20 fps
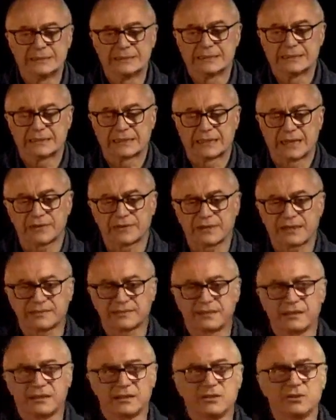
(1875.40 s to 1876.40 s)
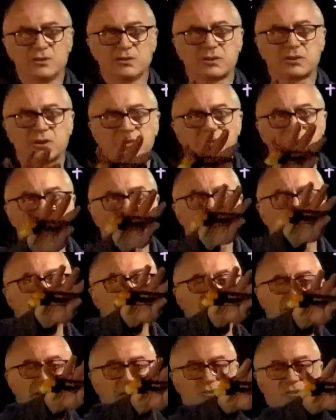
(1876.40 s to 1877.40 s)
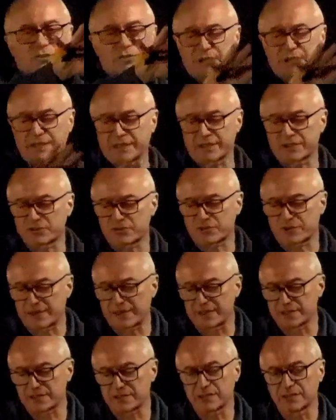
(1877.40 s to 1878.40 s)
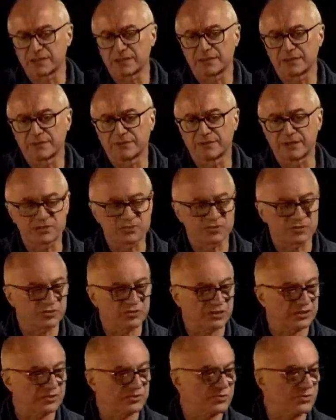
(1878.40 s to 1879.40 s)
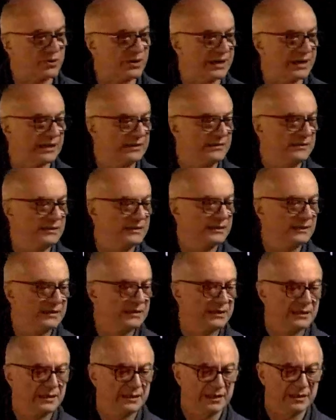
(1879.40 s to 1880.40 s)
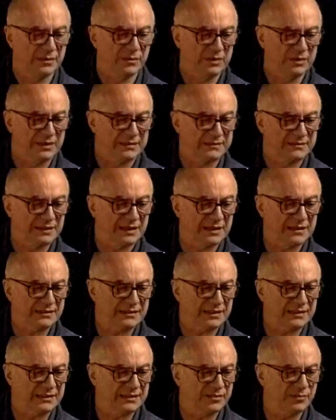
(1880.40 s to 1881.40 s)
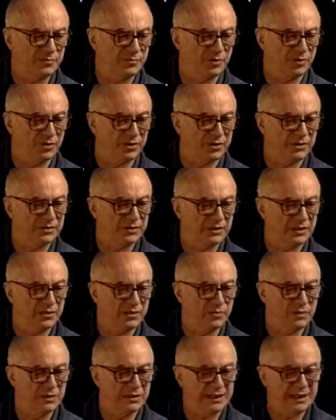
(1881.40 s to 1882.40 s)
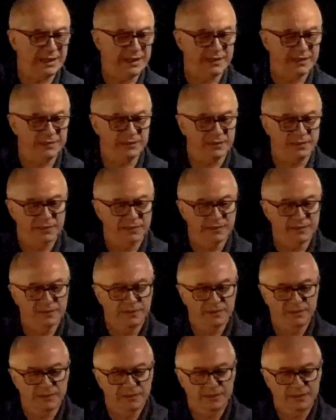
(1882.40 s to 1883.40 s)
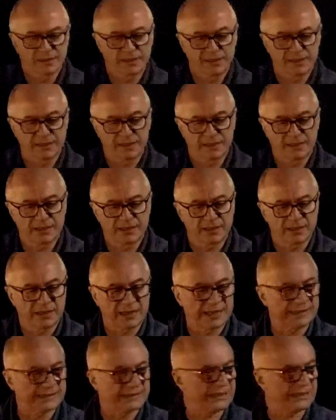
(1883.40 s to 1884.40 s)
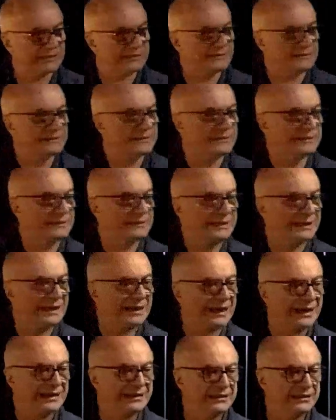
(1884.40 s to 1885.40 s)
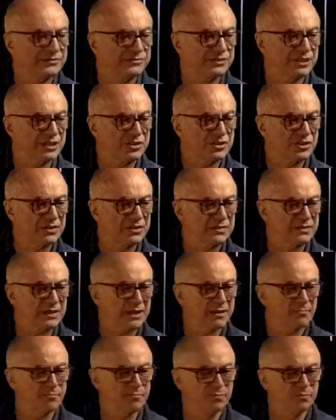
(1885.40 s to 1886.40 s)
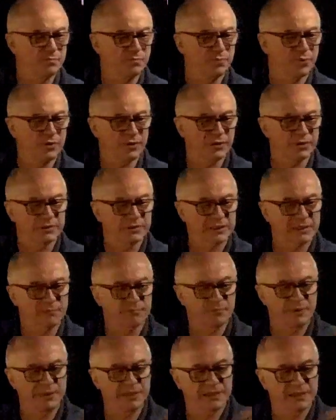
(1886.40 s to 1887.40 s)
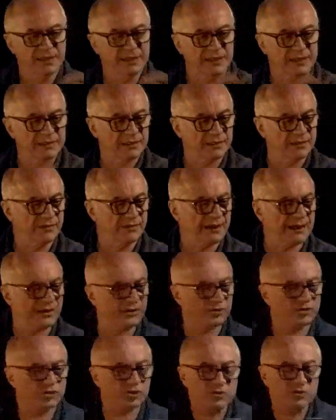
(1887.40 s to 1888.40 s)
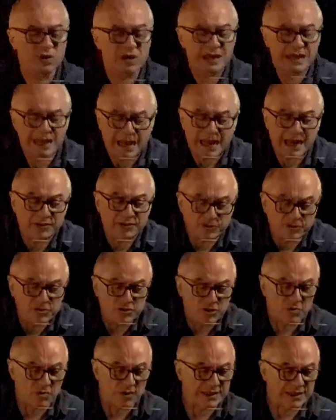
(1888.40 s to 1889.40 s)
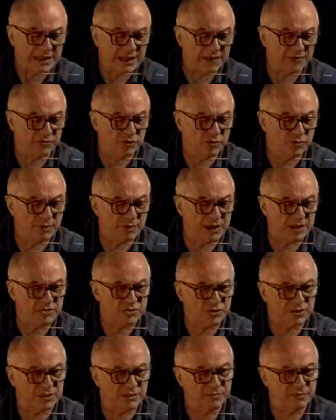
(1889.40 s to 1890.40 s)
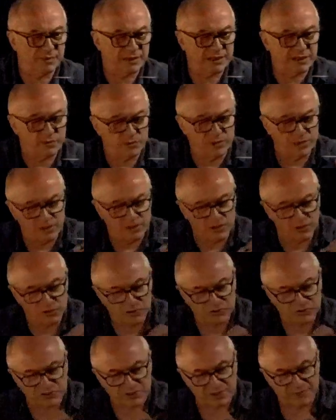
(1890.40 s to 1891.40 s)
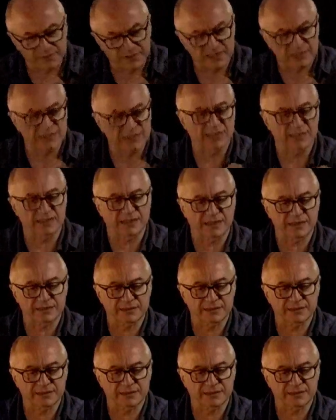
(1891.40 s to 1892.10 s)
How does it look on the deviatoric stress versus strain? It will start at this point, it will end at that, and it reaches a point, a peak at this value. So I don't know, I have to measure it, but it will look something like that.